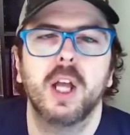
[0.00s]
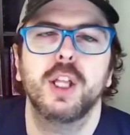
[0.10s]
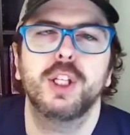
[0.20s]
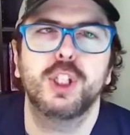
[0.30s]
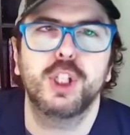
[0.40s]

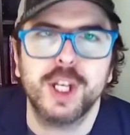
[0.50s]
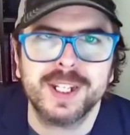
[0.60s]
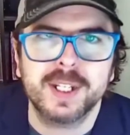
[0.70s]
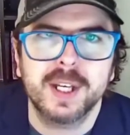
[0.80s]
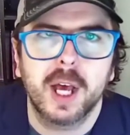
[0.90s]
a
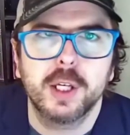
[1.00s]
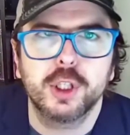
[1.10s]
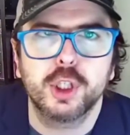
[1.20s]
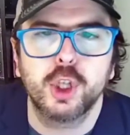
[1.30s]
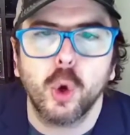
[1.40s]
legit
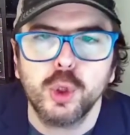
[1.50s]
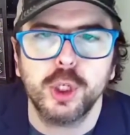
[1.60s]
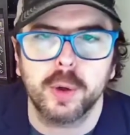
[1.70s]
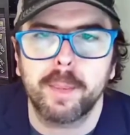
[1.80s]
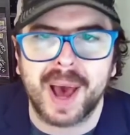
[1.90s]

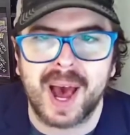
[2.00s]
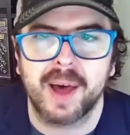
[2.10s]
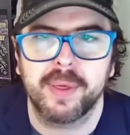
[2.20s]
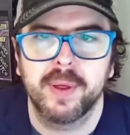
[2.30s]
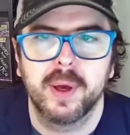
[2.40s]

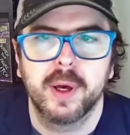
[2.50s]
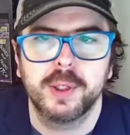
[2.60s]
sociopath